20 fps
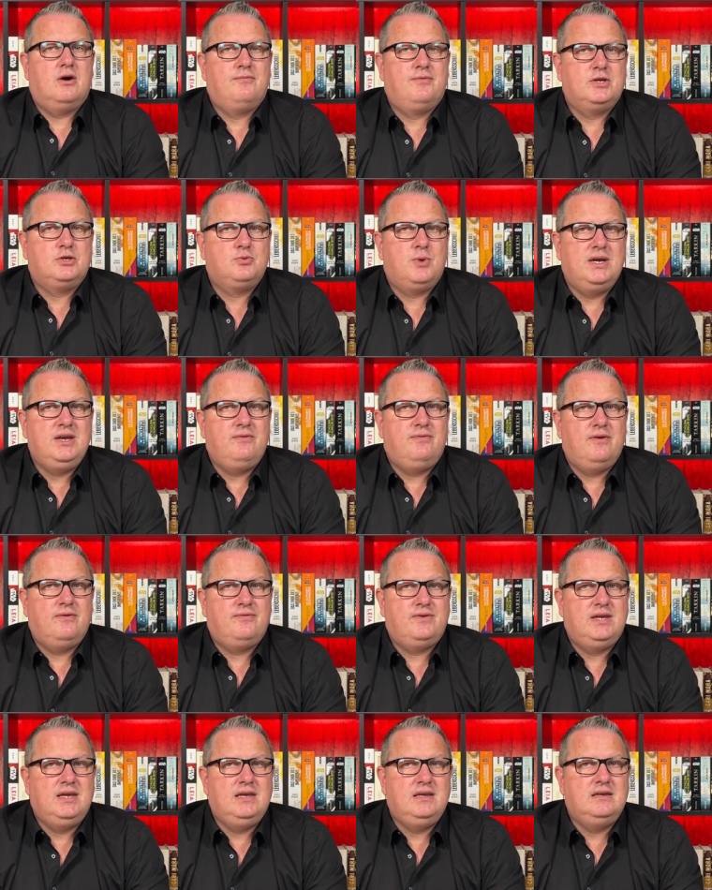of a
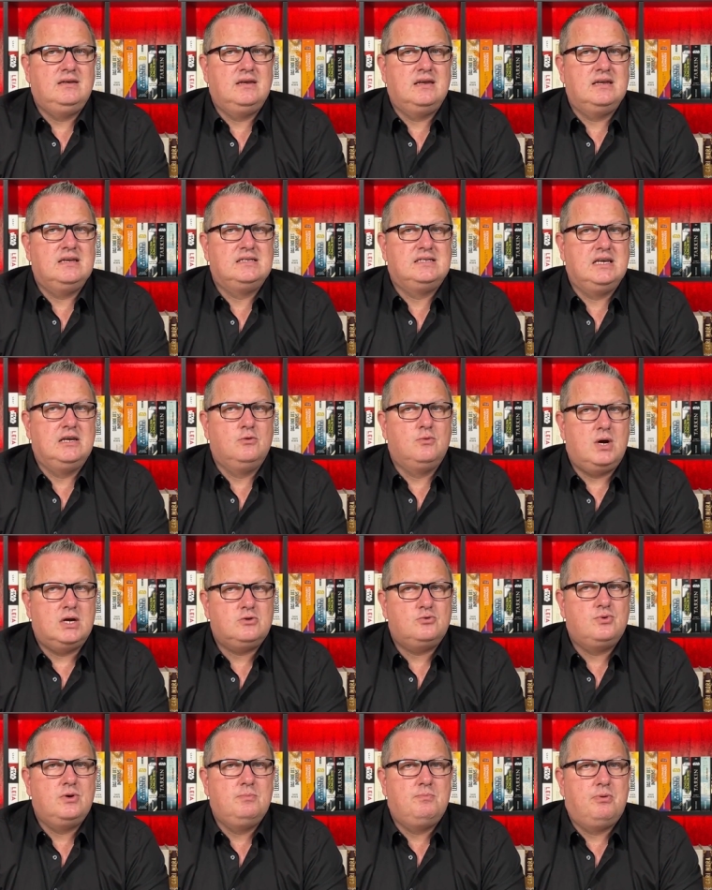2015
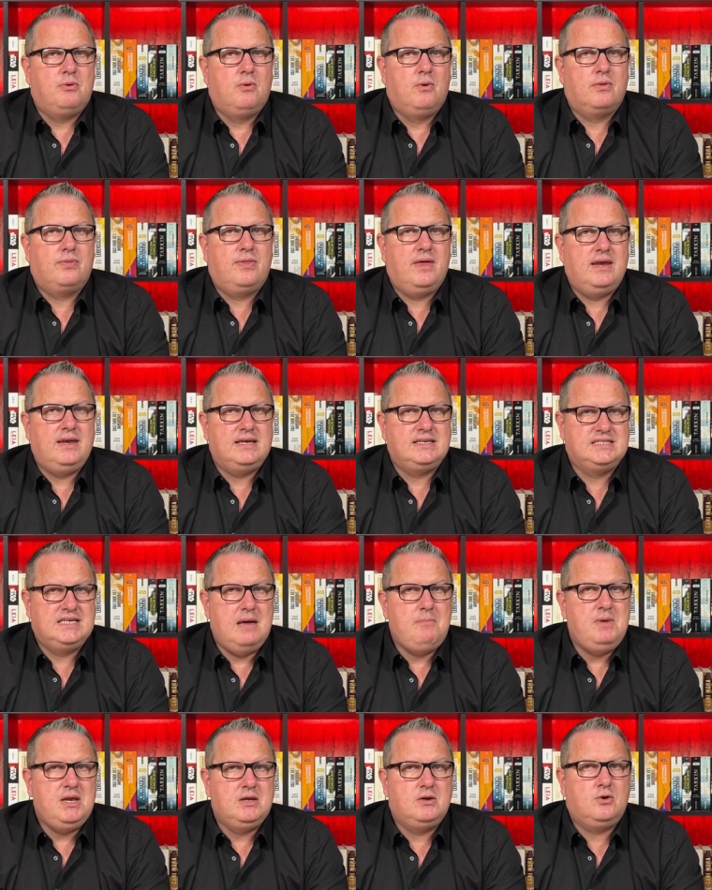Deloitte report that
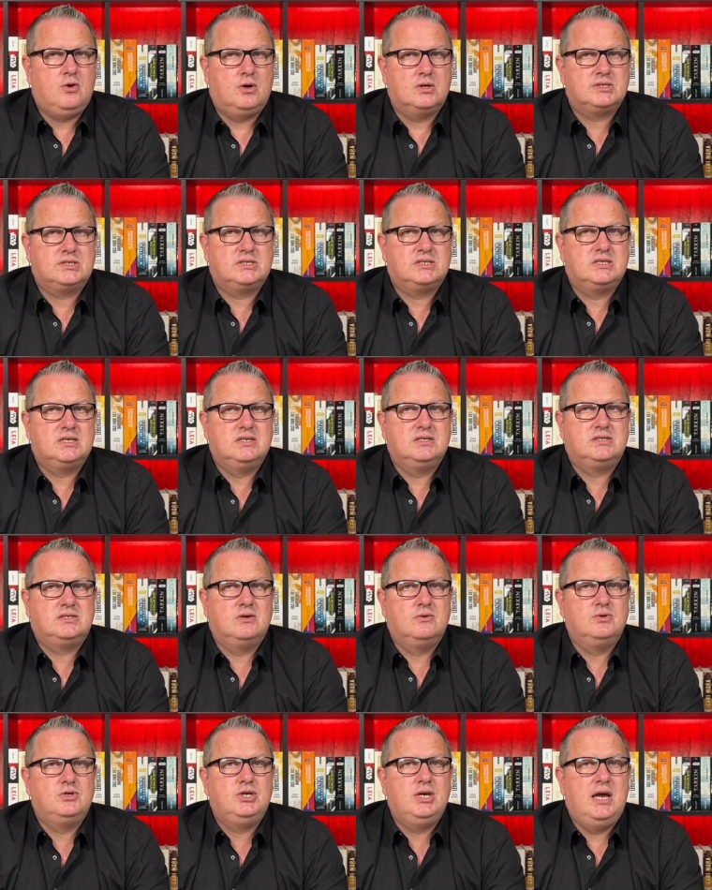examined costs
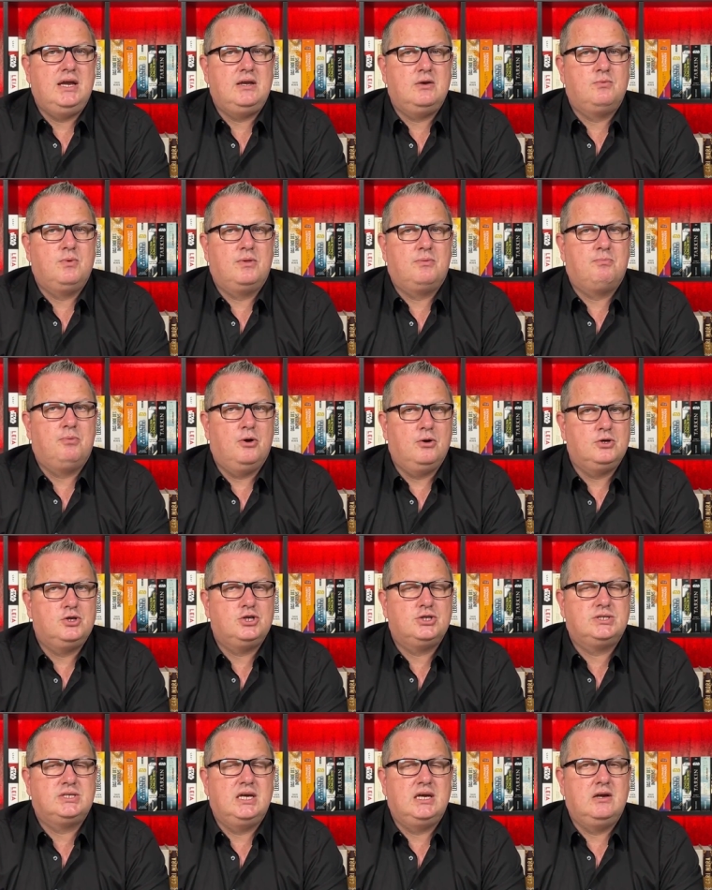associated with
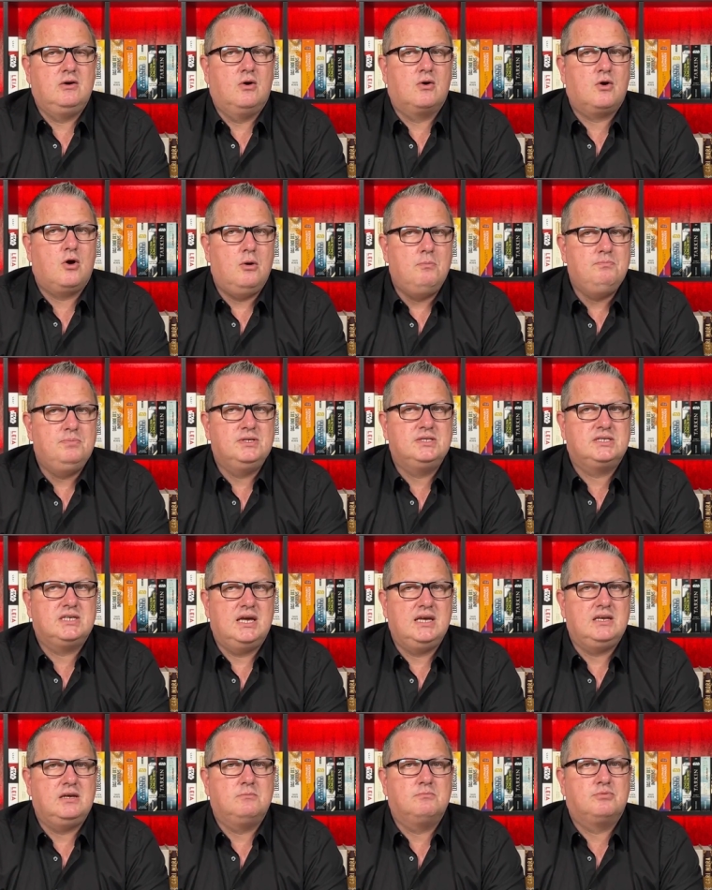purchasing or
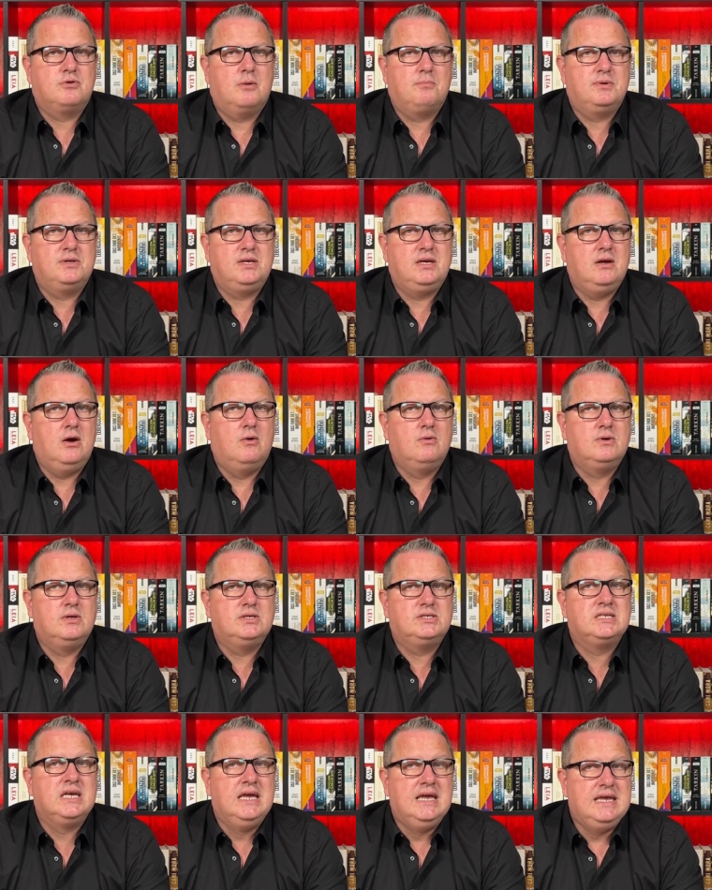compensating property
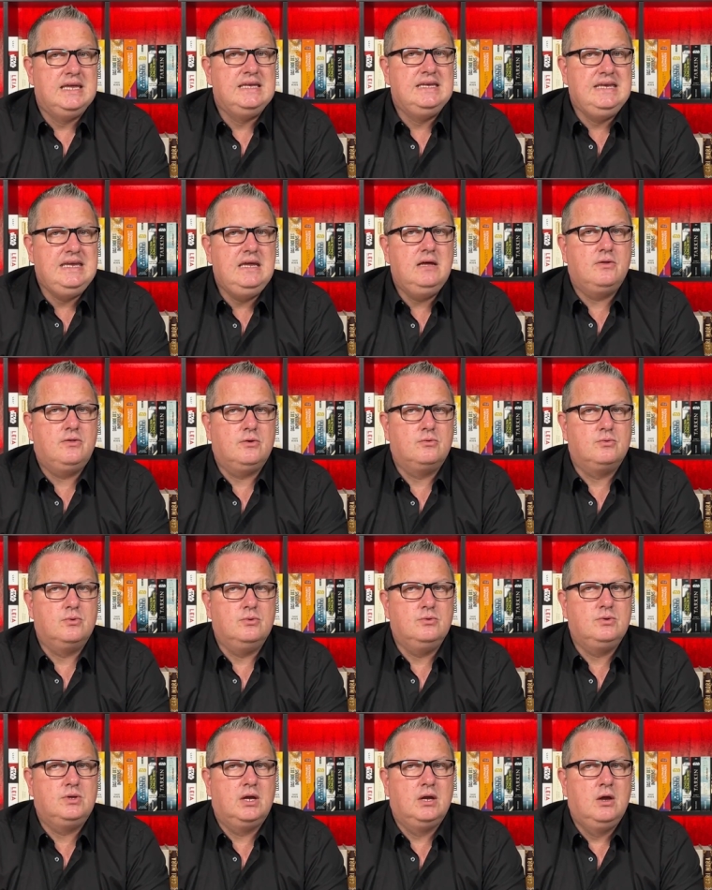owners near the
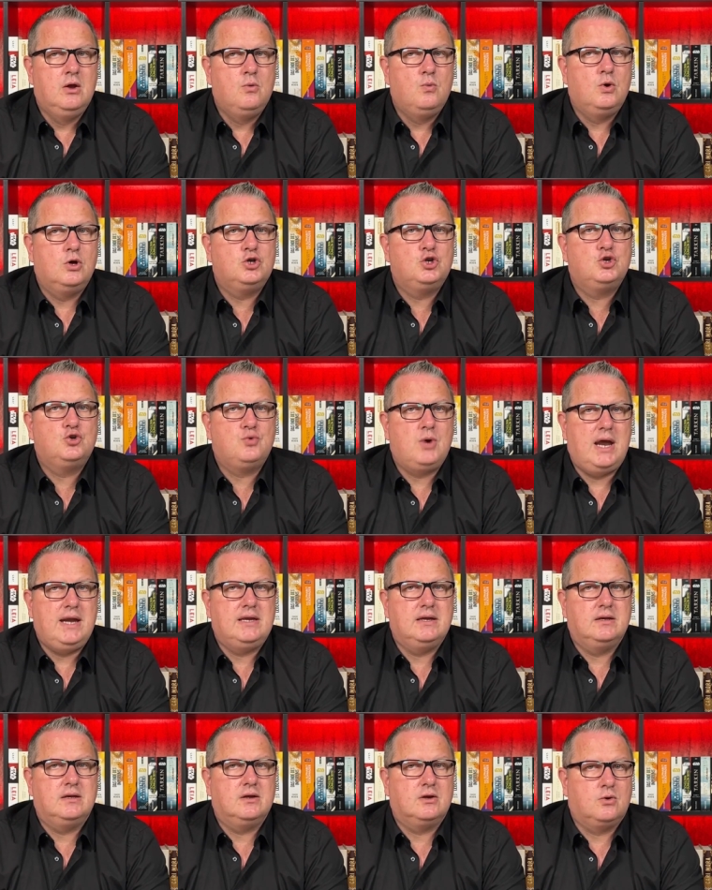route were
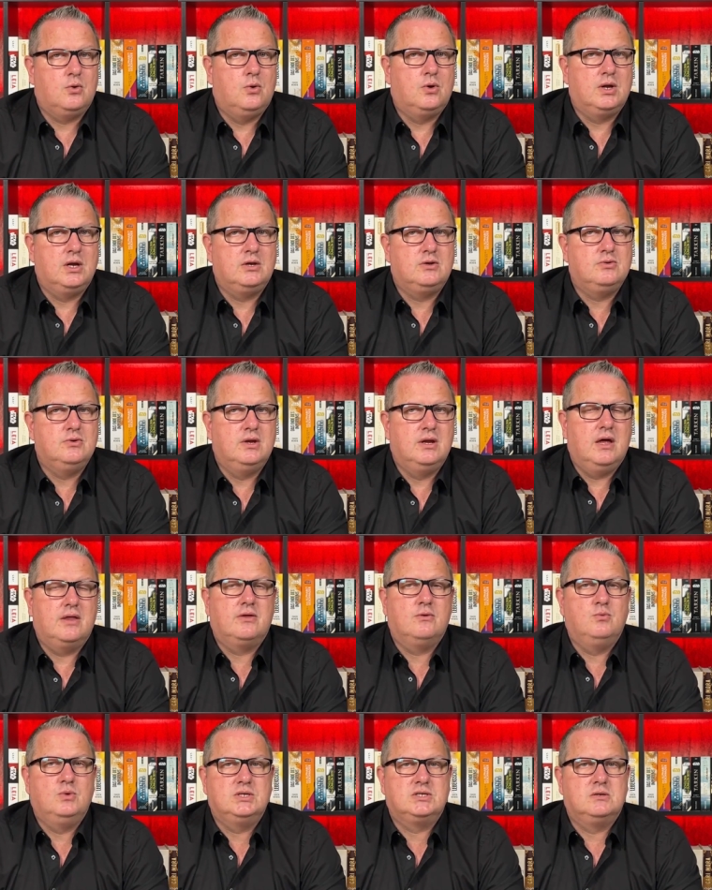shredded, according to
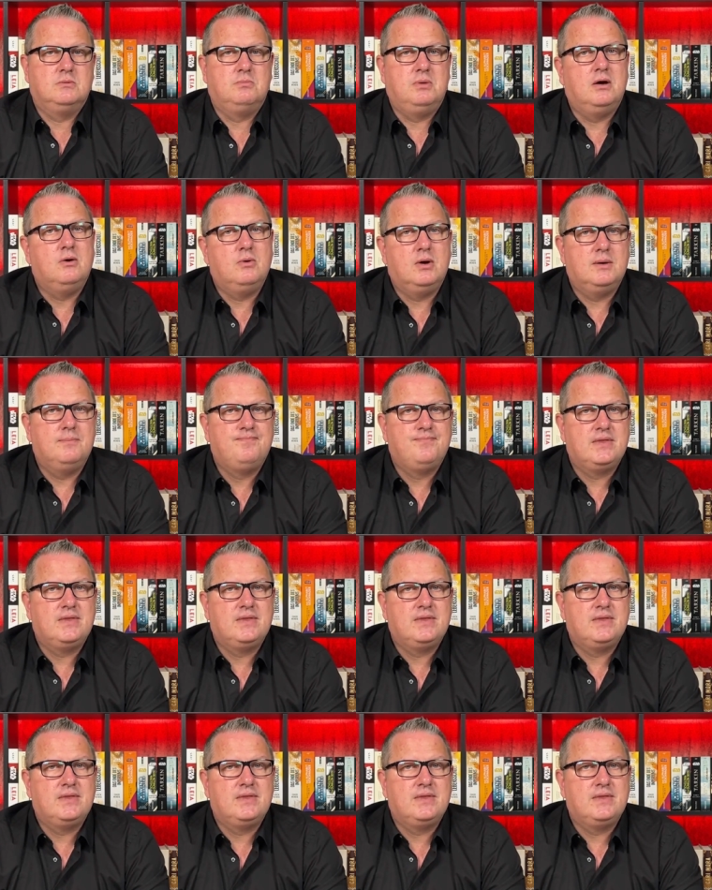another whistleblower.